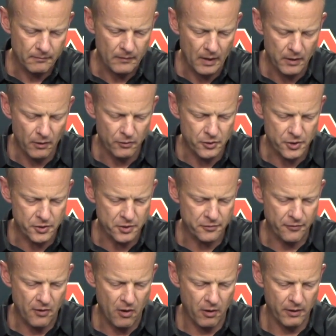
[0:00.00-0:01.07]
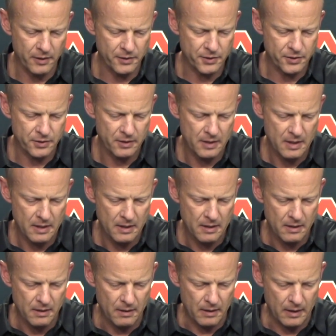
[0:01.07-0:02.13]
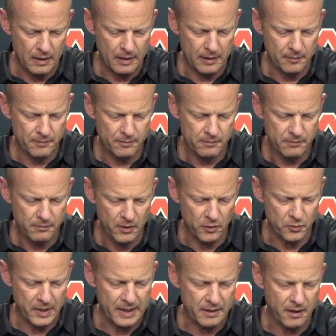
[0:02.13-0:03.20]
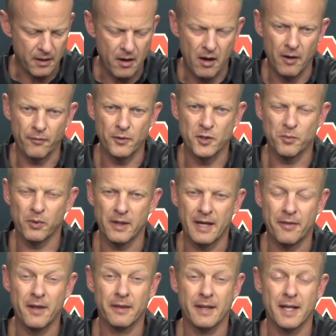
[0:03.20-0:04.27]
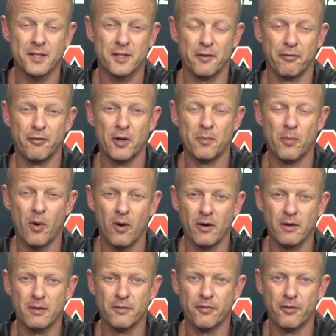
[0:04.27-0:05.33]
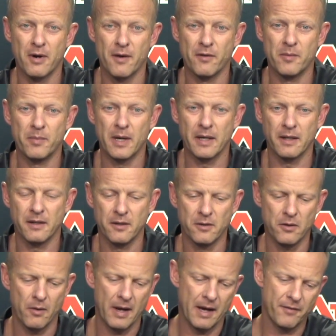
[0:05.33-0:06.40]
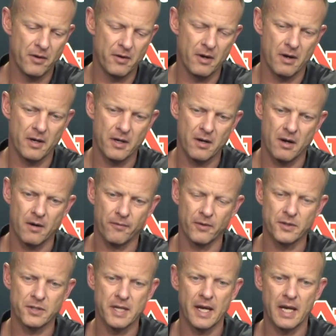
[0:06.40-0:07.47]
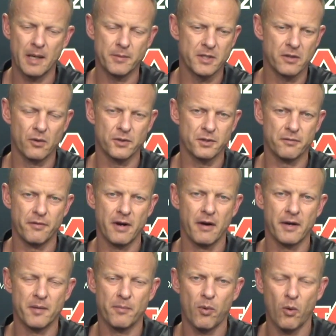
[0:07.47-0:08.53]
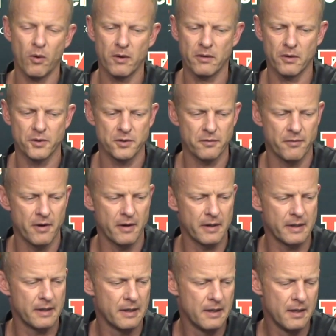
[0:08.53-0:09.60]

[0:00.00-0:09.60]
you know, just as far as um, as we get into conference play, I think that's the fun part for everybody. You have your non-conference games, and those are very important. Those are very